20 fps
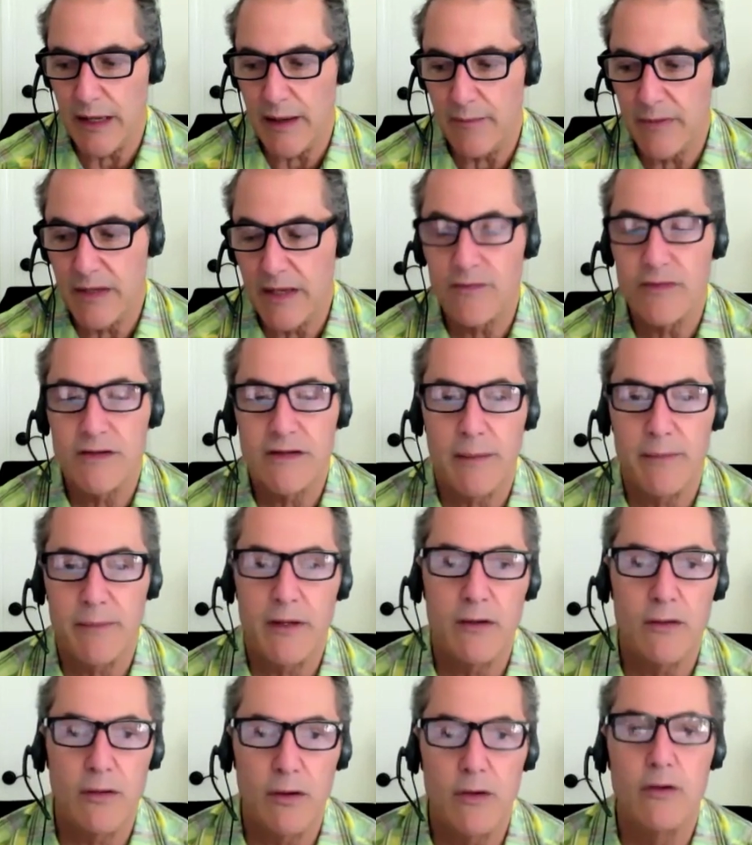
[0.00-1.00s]
um, give
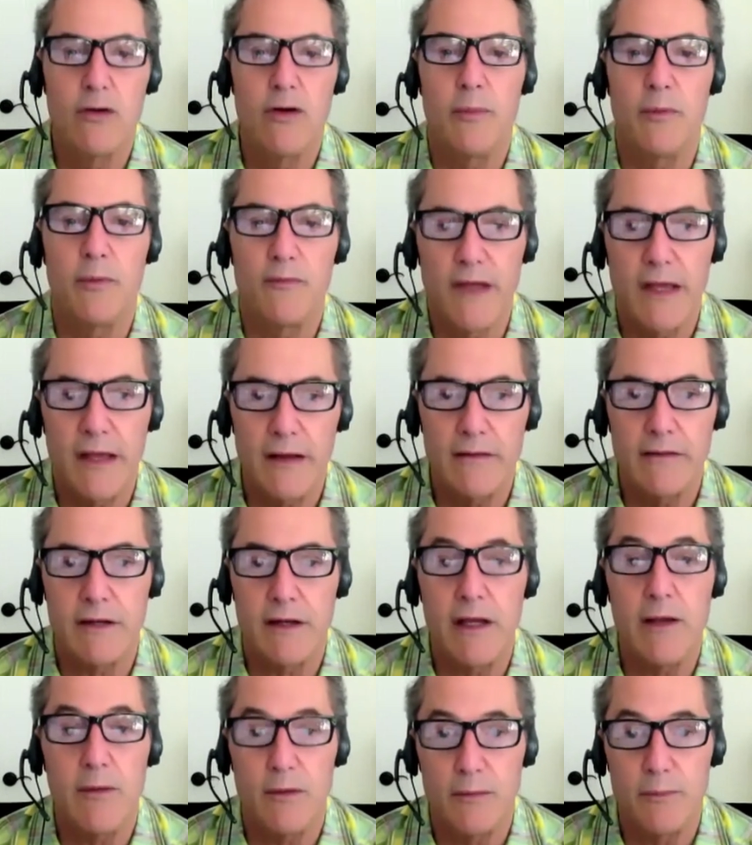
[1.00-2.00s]
something to a group of kids
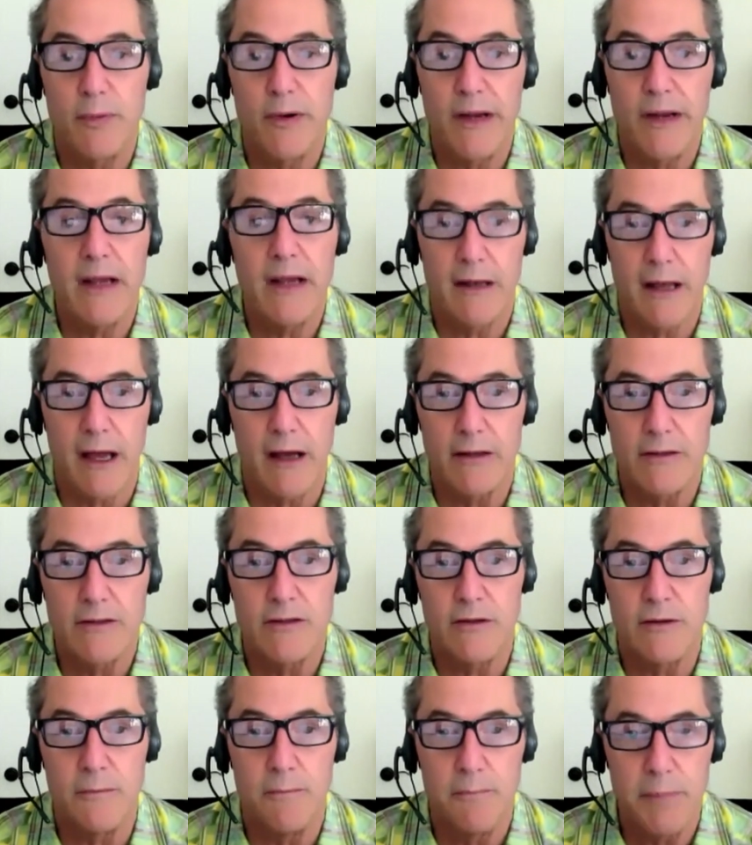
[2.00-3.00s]
that he was bringing down
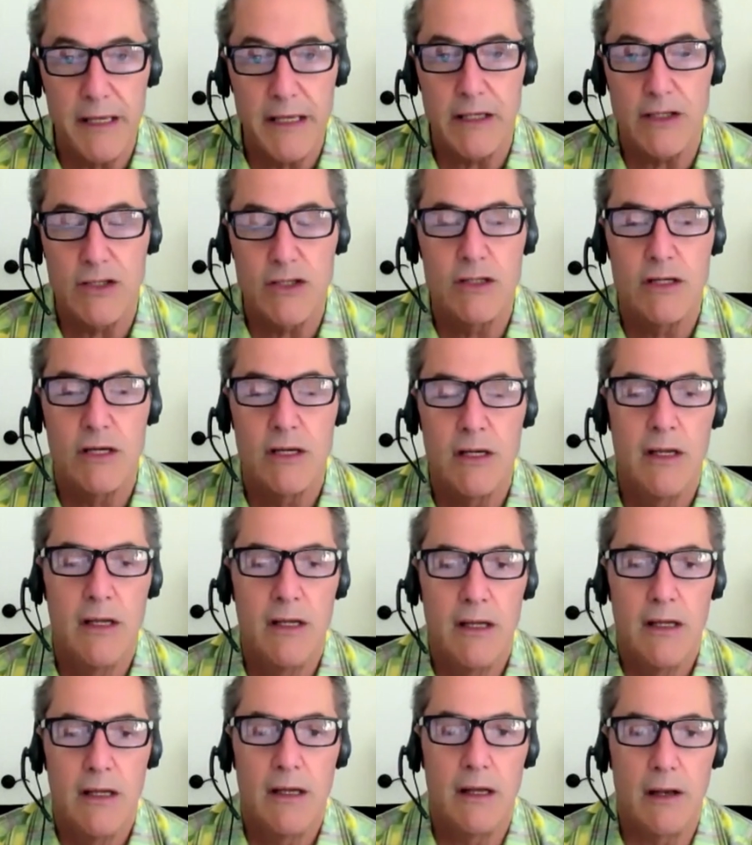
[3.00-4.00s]
to the beach,
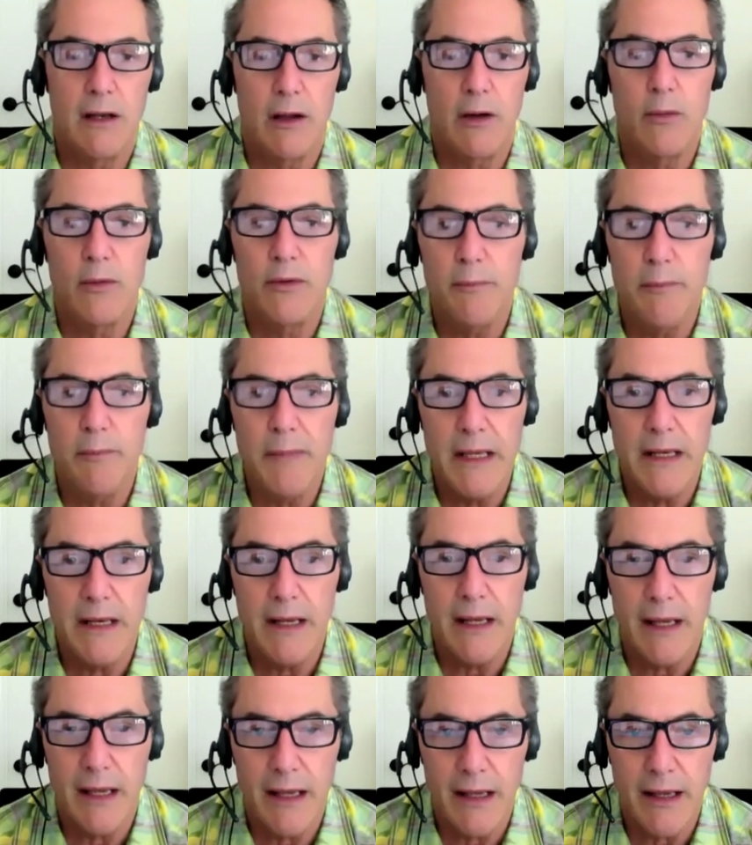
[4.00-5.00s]
along with
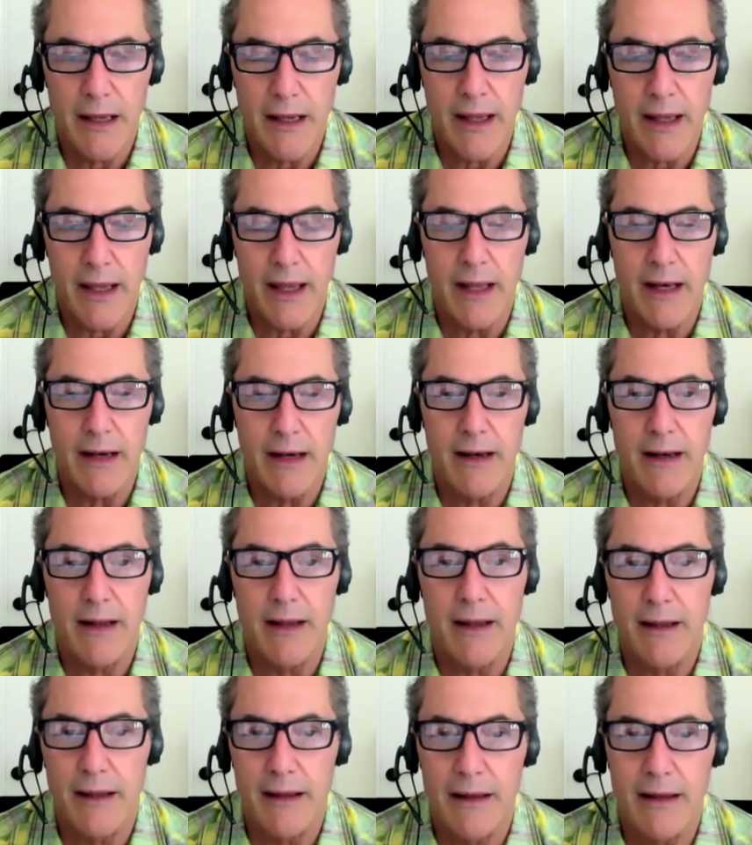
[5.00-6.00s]
media and
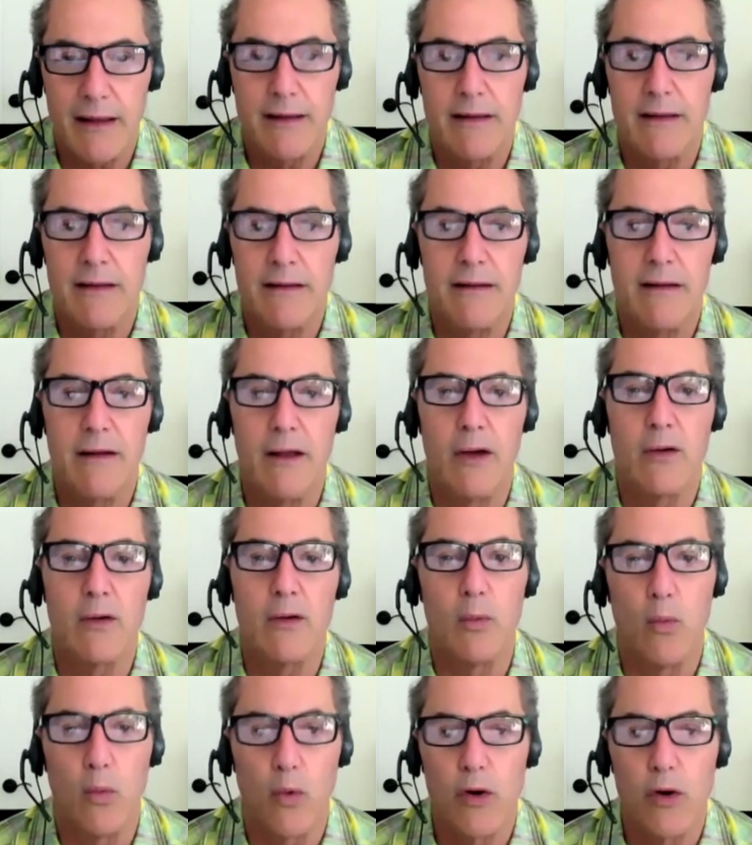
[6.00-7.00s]
uh,
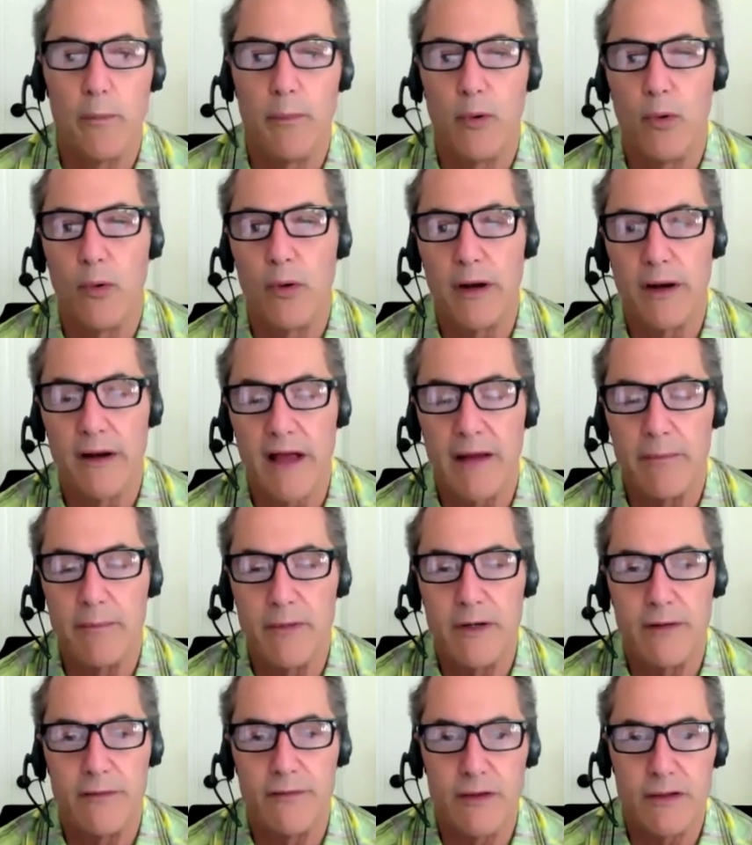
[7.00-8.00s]
local water board and
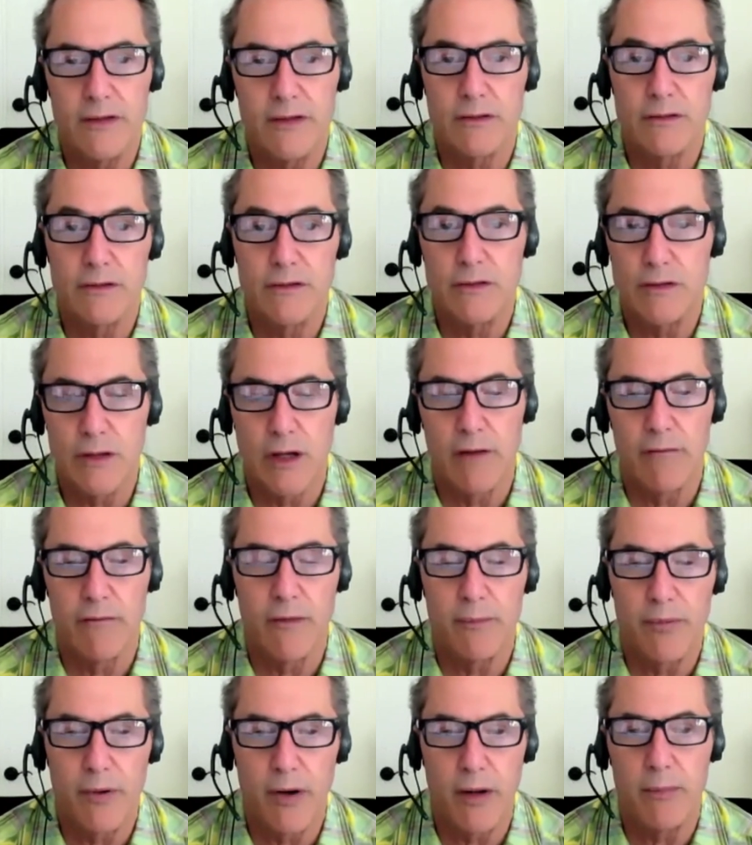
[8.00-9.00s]
government officials to
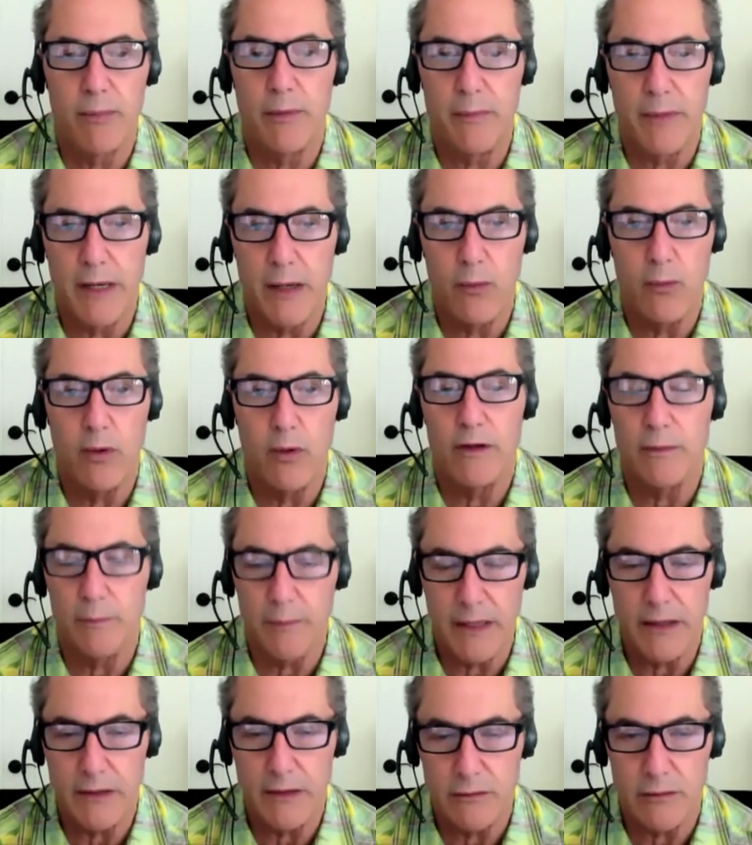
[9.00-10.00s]
solve the problem. And he wanted
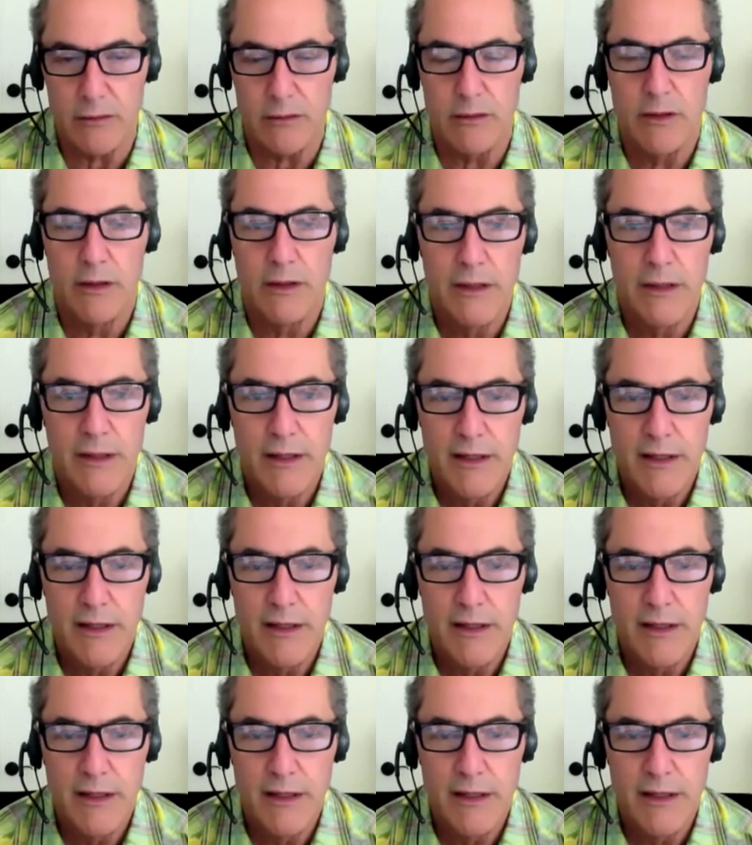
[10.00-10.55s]
me to